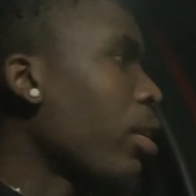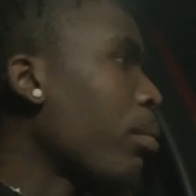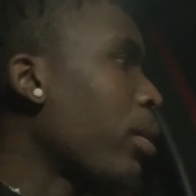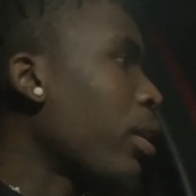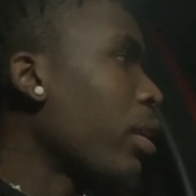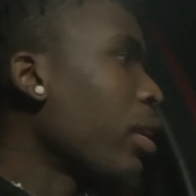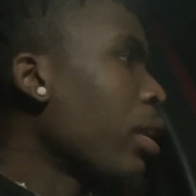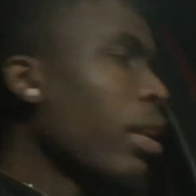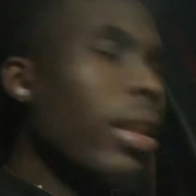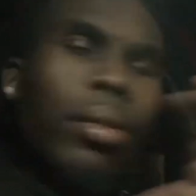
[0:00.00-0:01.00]
But
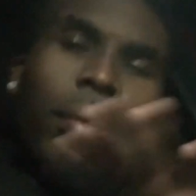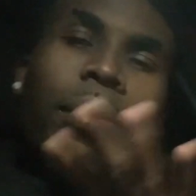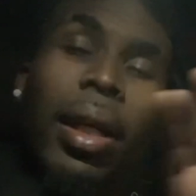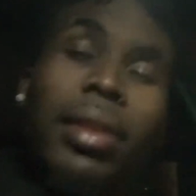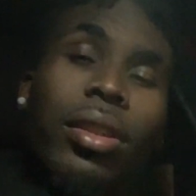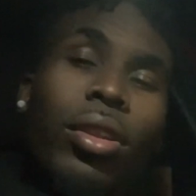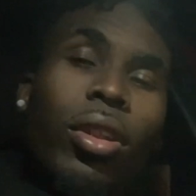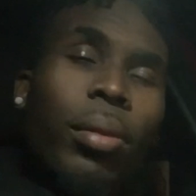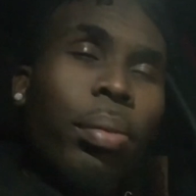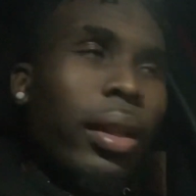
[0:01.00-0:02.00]
it might still go
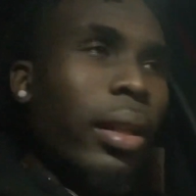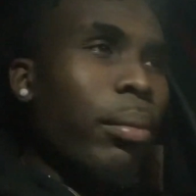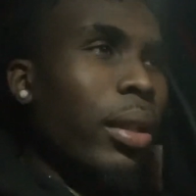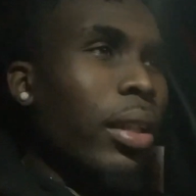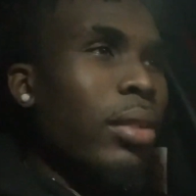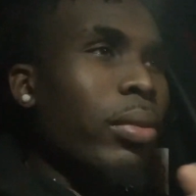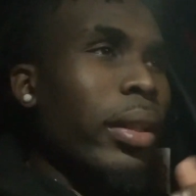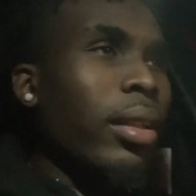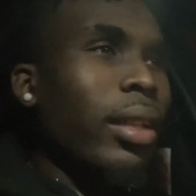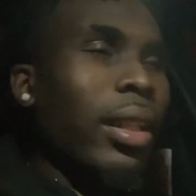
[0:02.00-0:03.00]
to plan, because right
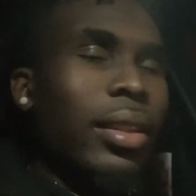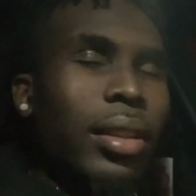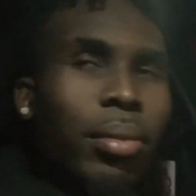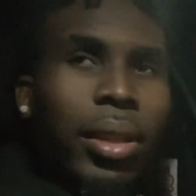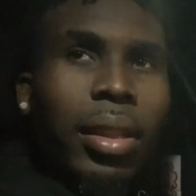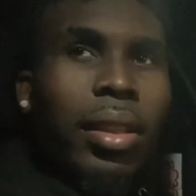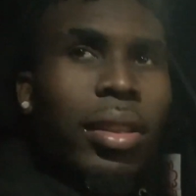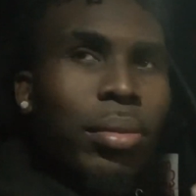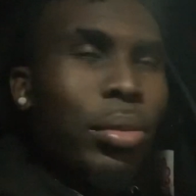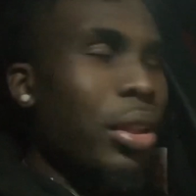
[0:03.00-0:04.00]
now, like I said, I'm taking care
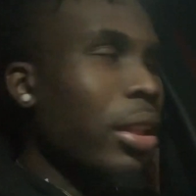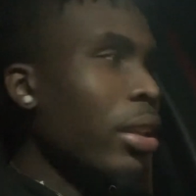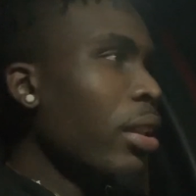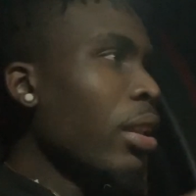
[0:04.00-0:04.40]
of some shit.